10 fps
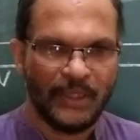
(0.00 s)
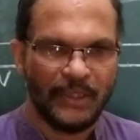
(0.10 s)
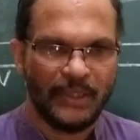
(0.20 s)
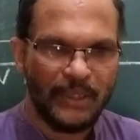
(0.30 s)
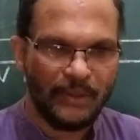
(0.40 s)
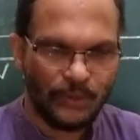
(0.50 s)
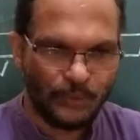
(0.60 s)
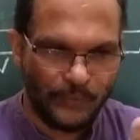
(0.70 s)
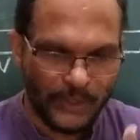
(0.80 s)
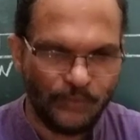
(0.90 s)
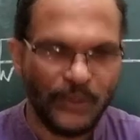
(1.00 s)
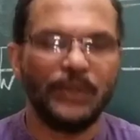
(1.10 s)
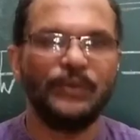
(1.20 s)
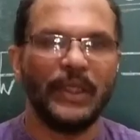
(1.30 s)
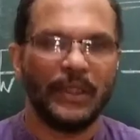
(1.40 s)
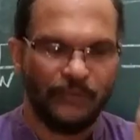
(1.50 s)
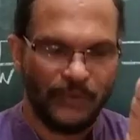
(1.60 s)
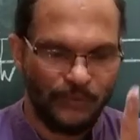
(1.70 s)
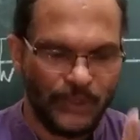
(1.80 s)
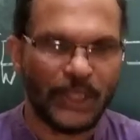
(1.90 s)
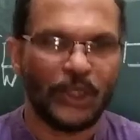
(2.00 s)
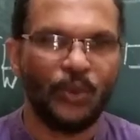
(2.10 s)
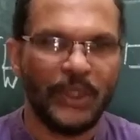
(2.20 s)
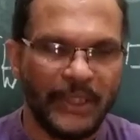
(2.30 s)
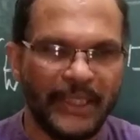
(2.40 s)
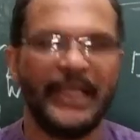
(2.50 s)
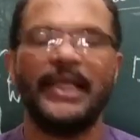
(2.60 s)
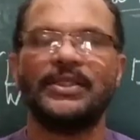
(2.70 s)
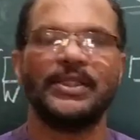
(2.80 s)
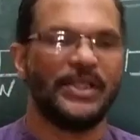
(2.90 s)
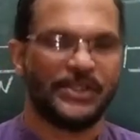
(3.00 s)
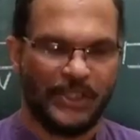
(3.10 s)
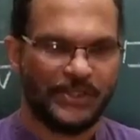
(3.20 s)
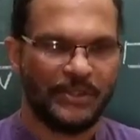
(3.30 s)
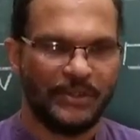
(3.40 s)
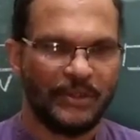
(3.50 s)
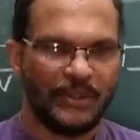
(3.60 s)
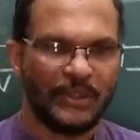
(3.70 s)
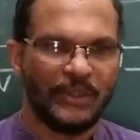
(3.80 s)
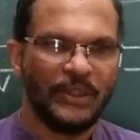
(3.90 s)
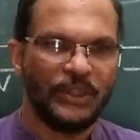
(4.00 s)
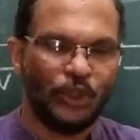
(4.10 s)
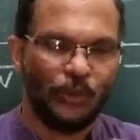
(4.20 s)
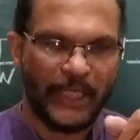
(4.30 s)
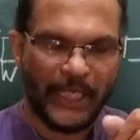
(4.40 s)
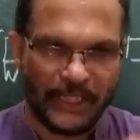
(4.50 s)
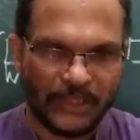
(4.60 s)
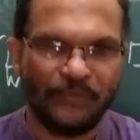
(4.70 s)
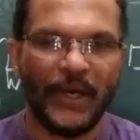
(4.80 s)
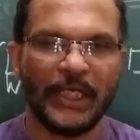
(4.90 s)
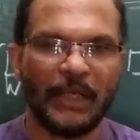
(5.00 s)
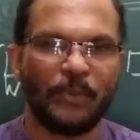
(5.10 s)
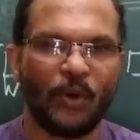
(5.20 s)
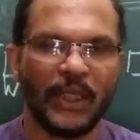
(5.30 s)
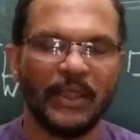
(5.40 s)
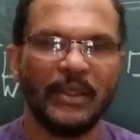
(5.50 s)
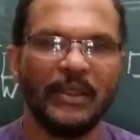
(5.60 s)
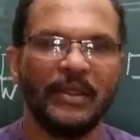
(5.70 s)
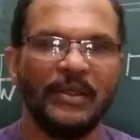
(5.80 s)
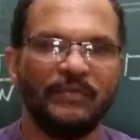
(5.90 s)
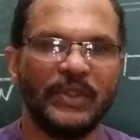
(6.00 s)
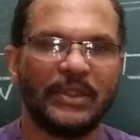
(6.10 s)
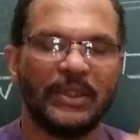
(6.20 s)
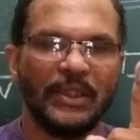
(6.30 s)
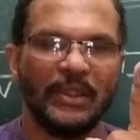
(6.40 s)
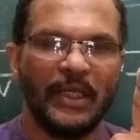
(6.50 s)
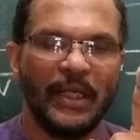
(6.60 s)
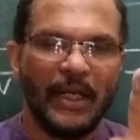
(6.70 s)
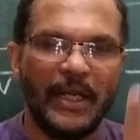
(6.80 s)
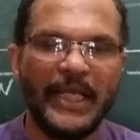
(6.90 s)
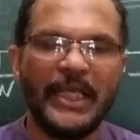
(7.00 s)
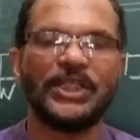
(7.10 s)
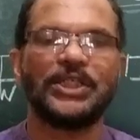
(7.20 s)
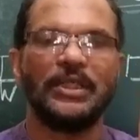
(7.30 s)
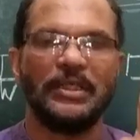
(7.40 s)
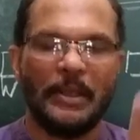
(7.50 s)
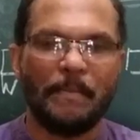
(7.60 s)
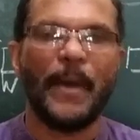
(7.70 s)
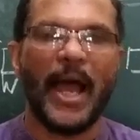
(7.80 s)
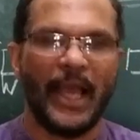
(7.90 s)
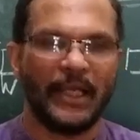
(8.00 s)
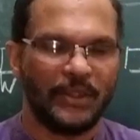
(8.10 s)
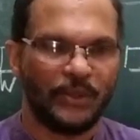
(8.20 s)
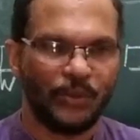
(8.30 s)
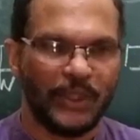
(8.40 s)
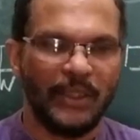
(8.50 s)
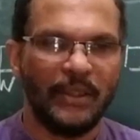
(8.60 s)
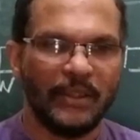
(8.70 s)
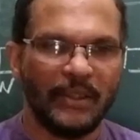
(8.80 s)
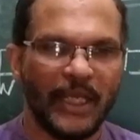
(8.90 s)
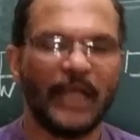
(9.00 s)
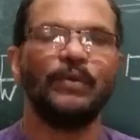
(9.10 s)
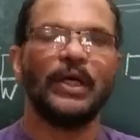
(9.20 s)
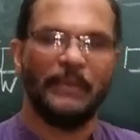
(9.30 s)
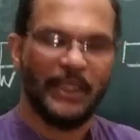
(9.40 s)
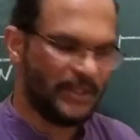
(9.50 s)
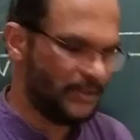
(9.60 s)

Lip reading: When we are doing green synthesis, you will get the final product with least impact to the environment.